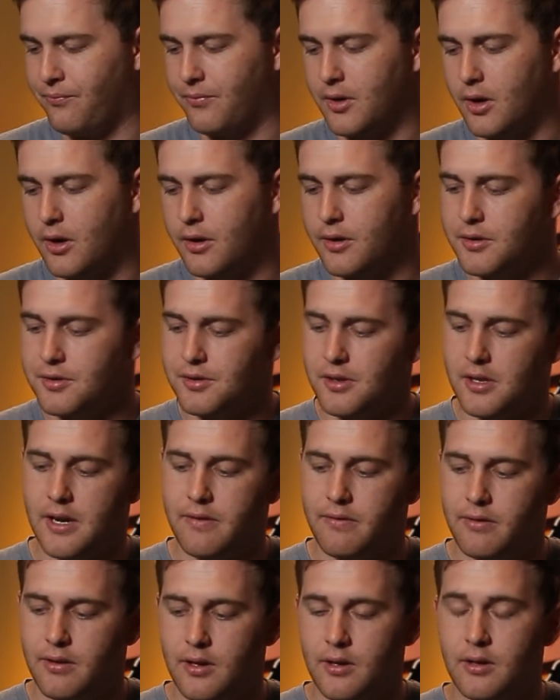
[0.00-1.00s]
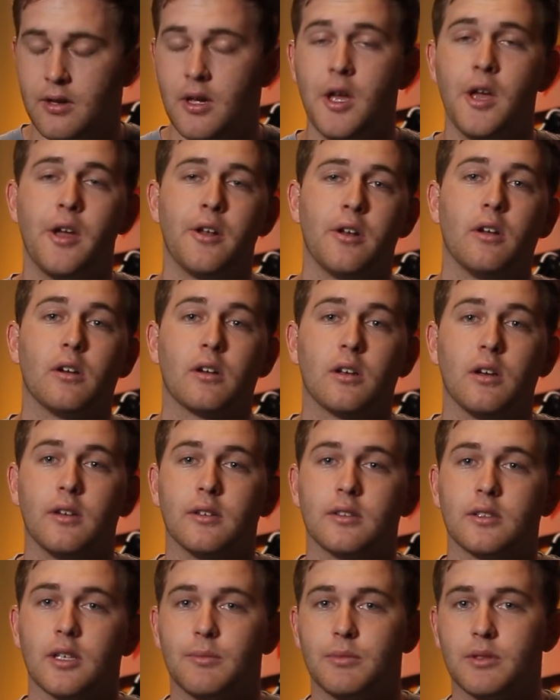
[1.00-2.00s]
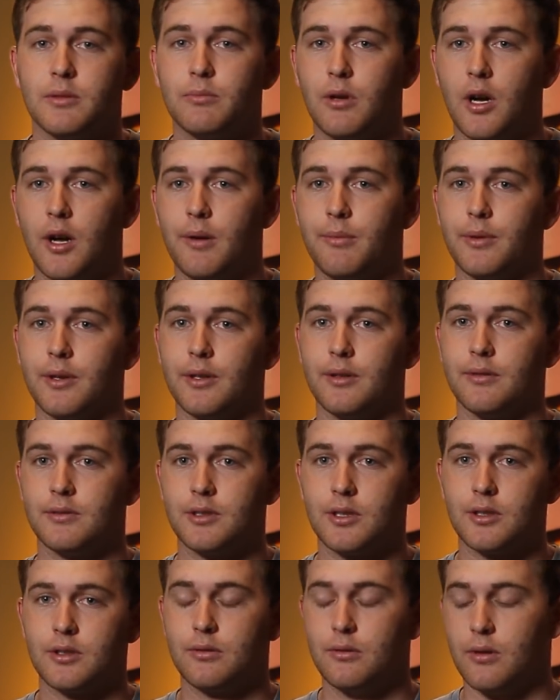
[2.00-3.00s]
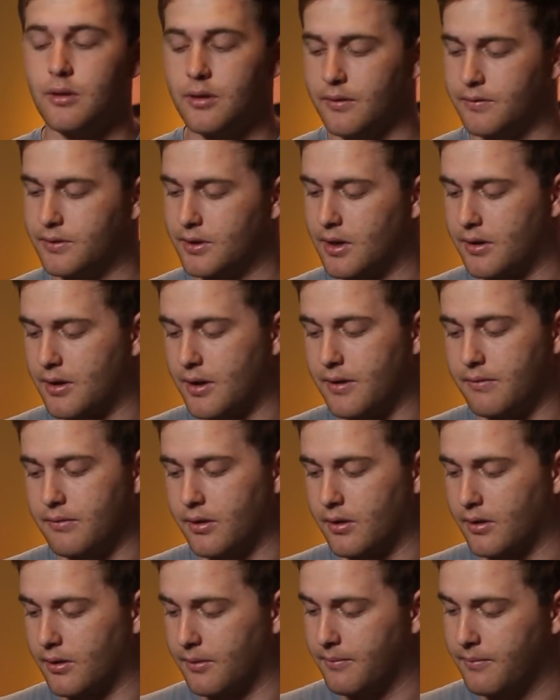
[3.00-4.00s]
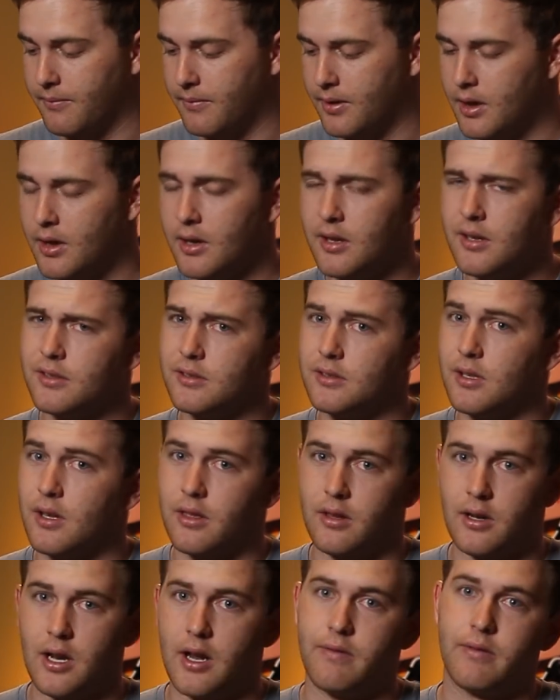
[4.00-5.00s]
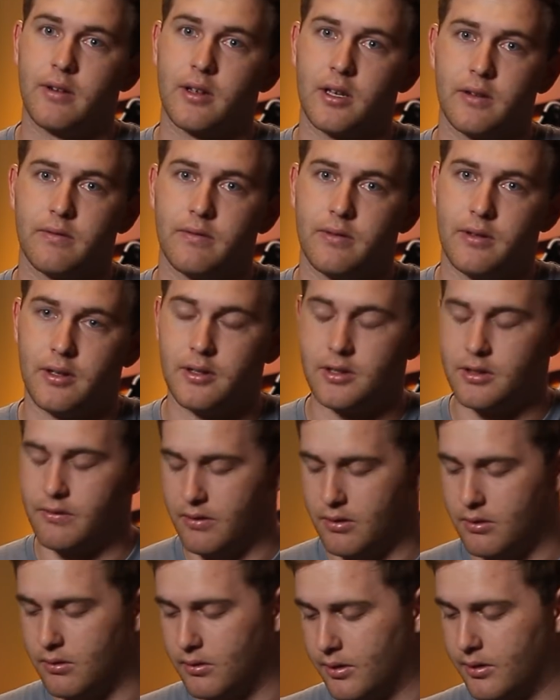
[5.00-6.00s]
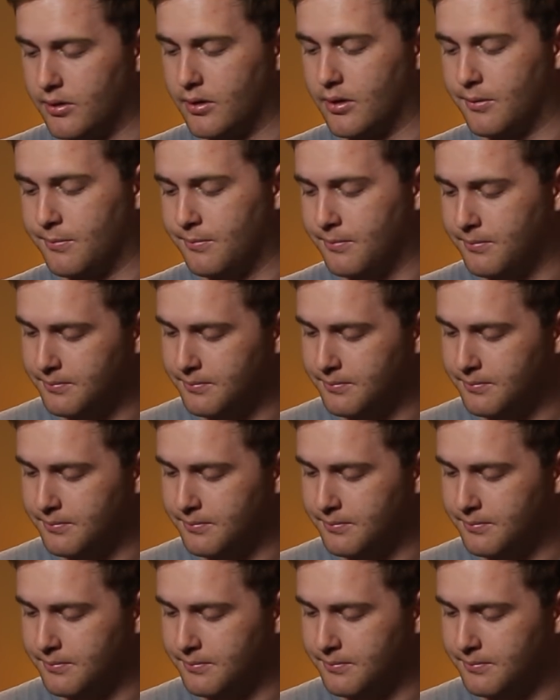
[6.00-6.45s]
Are you South African? No, close. I'm Zimbabwean, just north of South Africa. Southern Africa, for those of you who don't know.